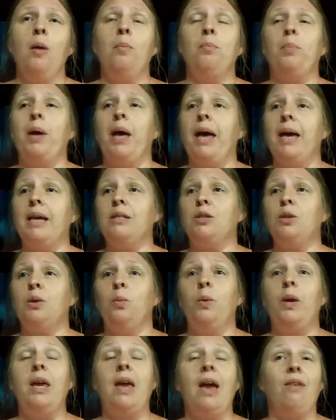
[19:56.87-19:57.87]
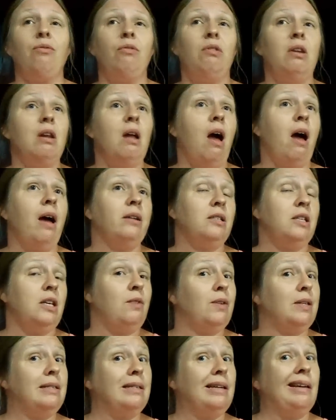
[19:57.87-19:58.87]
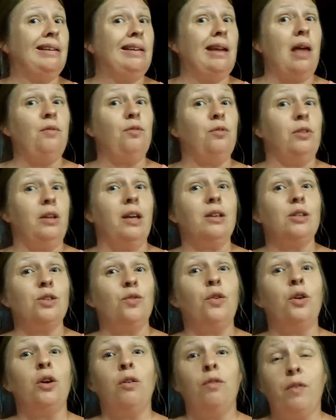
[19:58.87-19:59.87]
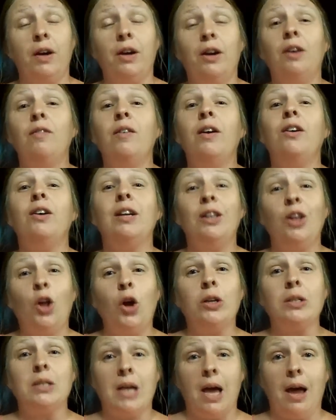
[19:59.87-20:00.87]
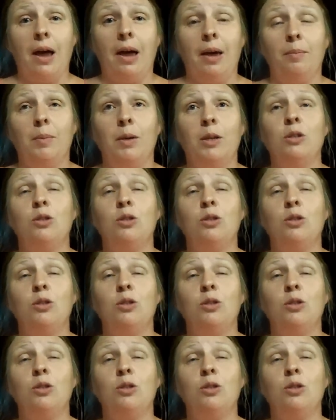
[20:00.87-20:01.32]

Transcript: But we have not even done Netflix for a very, very long time.